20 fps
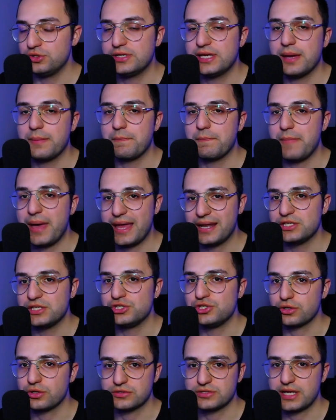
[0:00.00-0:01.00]
manage
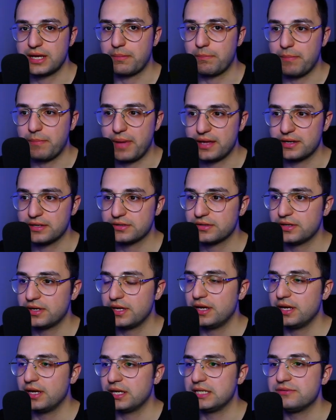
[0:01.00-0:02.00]
your time better.
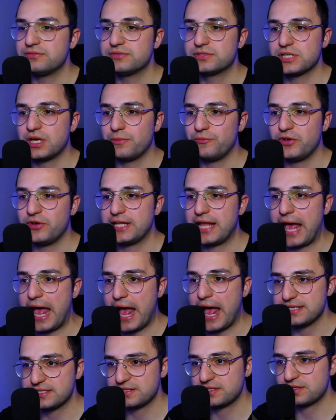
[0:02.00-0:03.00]
If someone
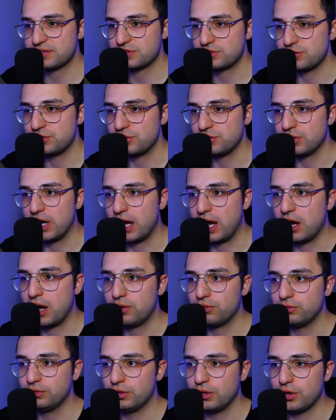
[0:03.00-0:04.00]
asks you how
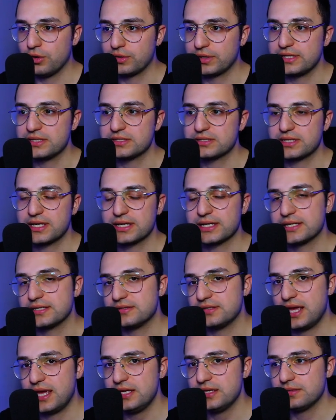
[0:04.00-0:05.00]
long it's gonna
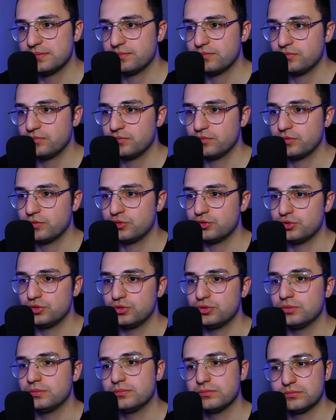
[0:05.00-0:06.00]
take
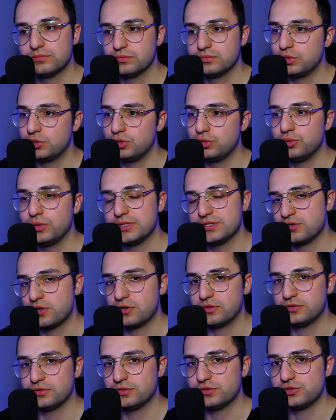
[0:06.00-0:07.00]
to do a
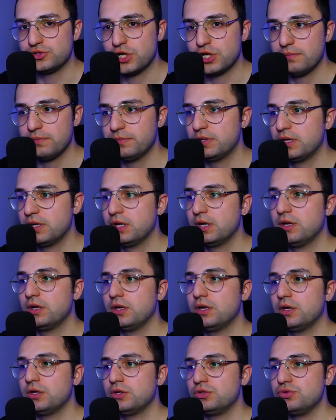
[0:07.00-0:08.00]
certain job,
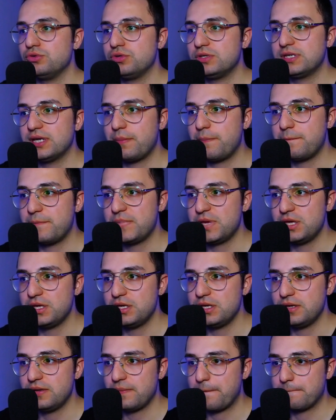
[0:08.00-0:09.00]
you can
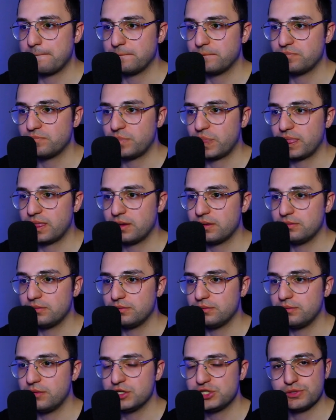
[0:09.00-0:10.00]
be
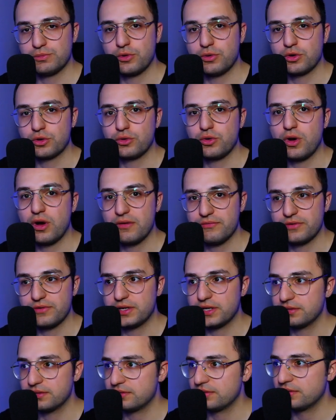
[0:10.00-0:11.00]
much more
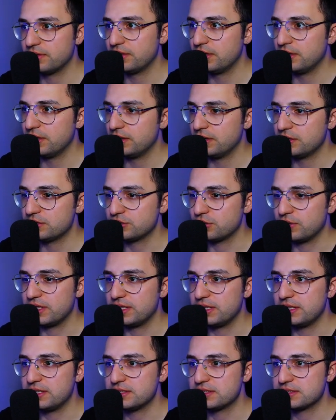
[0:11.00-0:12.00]
confident. So it
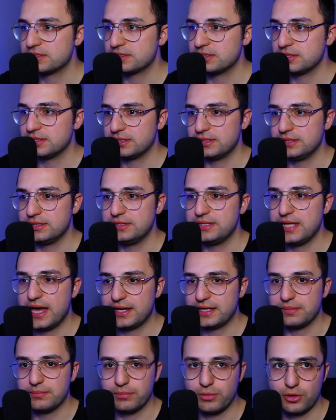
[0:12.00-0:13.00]
is that
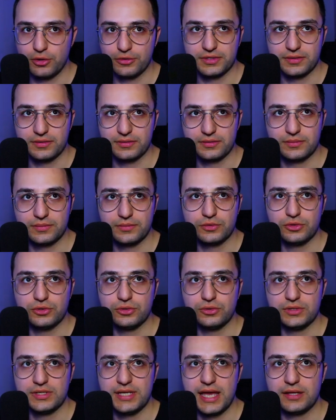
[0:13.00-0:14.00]
important
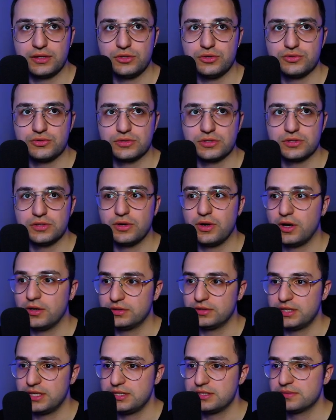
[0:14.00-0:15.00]
to get used to the
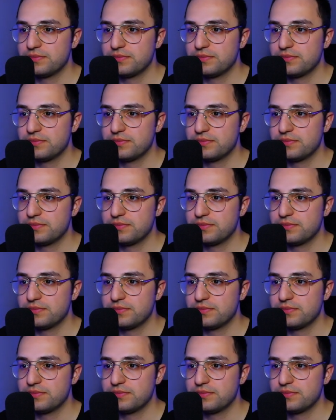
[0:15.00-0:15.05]
hotkeys.